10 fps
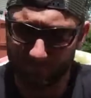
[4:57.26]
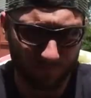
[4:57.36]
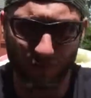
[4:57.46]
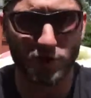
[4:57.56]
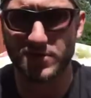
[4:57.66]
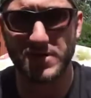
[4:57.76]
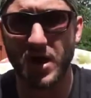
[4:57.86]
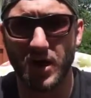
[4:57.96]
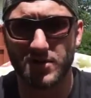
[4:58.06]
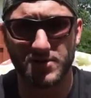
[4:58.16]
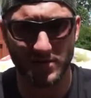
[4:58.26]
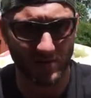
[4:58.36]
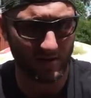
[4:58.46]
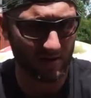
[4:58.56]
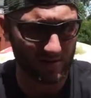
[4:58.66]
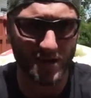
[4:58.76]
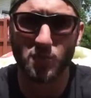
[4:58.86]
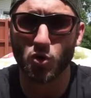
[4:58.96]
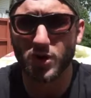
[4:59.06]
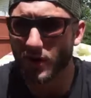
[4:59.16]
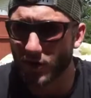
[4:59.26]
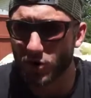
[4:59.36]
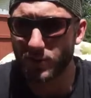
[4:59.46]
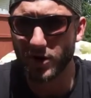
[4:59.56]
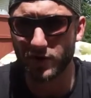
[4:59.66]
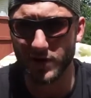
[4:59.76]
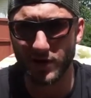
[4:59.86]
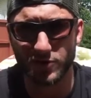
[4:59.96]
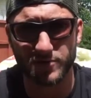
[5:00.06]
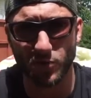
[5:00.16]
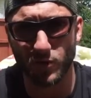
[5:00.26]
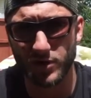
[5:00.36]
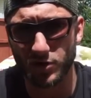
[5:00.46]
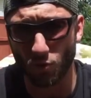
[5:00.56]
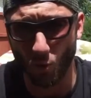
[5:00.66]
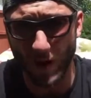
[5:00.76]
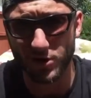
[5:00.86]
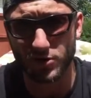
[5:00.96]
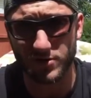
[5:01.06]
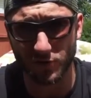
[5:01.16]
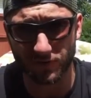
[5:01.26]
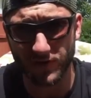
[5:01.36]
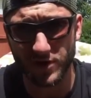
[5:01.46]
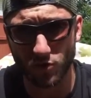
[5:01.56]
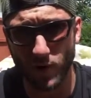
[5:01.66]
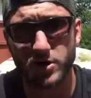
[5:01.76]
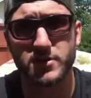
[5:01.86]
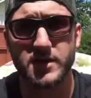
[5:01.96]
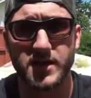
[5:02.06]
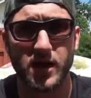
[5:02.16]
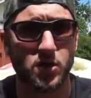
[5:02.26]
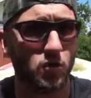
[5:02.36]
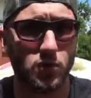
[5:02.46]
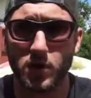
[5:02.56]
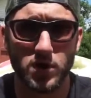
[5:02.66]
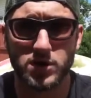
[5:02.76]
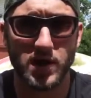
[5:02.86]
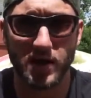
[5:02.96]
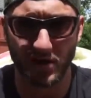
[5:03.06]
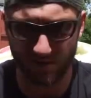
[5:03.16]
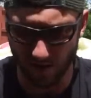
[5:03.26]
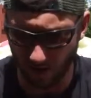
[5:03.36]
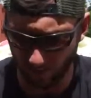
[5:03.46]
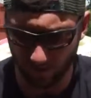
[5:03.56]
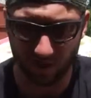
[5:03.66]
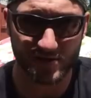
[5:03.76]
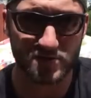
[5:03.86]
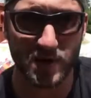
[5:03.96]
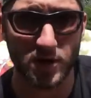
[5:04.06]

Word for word: their socks. Uh, some work a little better than others, but when your waders, your feet and your waders get that cold, you ain't gonna stop it. This is my